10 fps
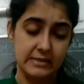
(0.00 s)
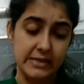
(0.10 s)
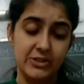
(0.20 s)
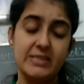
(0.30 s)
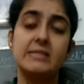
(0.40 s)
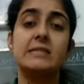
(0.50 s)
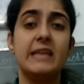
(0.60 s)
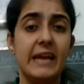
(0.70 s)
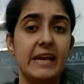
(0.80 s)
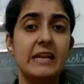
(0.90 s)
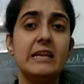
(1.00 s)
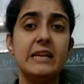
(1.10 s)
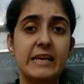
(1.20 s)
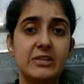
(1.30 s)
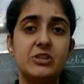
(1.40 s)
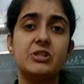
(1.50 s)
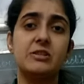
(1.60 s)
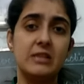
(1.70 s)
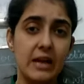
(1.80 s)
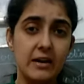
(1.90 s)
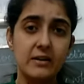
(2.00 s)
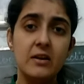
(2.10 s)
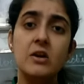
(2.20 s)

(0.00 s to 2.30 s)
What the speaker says: such as snail, leech, slug.